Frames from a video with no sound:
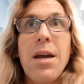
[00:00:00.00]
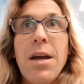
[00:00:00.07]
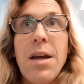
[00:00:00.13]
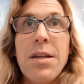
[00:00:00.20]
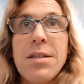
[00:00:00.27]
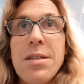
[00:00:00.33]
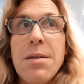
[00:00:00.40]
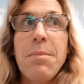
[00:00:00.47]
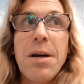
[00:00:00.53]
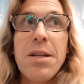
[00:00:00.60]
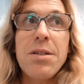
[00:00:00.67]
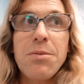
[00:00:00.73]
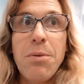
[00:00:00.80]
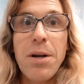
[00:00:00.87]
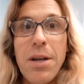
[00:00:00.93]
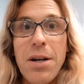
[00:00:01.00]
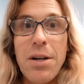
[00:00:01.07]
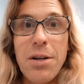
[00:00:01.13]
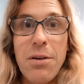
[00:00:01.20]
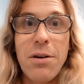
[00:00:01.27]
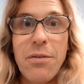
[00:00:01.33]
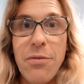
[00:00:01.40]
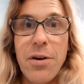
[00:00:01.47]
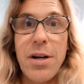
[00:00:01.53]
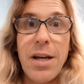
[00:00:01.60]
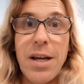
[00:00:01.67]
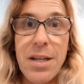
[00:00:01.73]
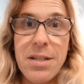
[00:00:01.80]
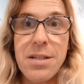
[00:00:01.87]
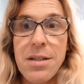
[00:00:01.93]
It's the best way to do it for
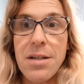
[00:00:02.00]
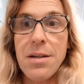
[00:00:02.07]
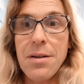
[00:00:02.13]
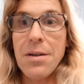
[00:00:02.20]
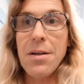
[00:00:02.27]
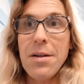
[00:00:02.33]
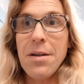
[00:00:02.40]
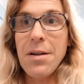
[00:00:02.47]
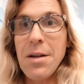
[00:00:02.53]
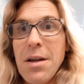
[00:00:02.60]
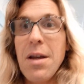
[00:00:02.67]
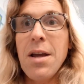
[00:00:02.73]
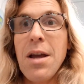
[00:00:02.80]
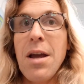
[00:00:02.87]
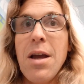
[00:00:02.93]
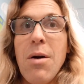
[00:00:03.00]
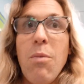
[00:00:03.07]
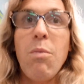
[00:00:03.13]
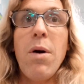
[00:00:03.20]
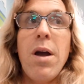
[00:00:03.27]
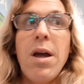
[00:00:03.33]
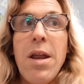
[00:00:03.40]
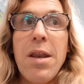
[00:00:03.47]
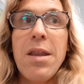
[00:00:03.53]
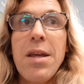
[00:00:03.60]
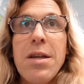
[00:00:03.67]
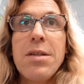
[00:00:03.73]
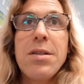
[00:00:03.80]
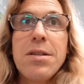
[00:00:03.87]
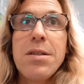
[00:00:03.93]
NASA.
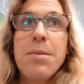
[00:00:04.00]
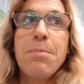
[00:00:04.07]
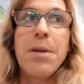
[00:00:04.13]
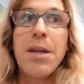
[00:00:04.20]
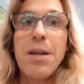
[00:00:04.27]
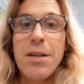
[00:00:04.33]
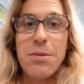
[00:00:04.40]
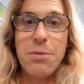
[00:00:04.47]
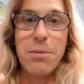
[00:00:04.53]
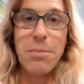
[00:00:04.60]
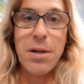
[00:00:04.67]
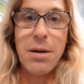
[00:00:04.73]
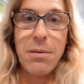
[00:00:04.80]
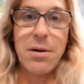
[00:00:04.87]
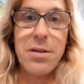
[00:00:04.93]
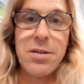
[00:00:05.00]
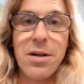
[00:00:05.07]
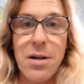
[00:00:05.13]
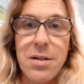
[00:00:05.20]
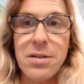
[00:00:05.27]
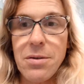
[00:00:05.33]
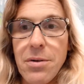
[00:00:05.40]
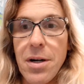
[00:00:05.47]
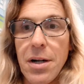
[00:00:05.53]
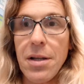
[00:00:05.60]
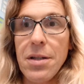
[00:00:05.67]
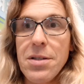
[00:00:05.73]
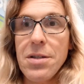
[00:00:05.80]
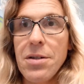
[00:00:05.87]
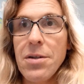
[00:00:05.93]
Because we'd be able to talk
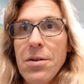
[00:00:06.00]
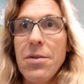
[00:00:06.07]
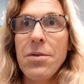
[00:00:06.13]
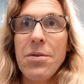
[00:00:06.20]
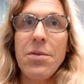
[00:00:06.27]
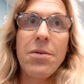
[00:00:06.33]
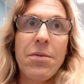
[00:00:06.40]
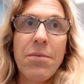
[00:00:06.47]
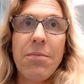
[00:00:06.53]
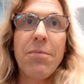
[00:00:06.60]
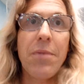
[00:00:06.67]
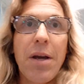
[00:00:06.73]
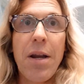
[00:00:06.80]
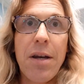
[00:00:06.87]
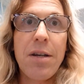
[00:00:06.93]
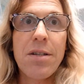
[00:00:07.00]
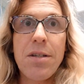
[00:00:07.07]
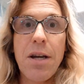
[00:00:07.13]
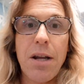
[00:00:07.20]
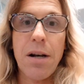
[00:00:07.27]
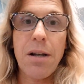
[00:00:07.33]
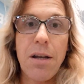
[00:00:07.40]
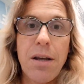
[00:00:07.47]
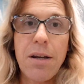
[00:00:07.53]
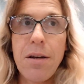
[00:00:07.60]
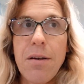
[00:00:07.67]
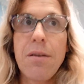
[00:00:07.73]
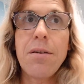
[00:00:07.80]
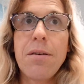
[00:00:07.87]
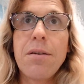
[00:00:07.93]
directly to any satellite
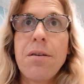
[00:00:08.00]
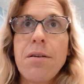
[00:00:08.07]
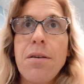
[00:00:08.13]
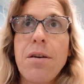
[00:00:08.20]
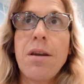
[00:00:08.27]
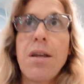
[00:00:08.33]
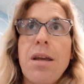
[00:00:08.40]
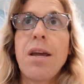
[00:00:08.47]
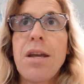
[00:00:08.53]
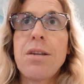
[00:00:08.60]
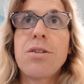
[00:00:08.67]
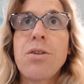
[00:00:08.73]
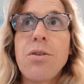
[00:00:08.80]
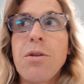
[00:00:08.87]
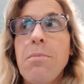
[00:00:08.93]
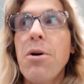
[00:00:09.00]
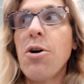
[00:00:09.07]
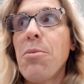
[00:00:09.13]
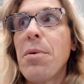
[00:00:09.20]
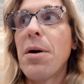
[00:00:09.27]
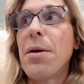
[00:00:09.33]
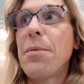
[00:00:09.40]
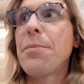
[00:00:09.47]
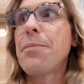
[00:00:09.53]
to the moment,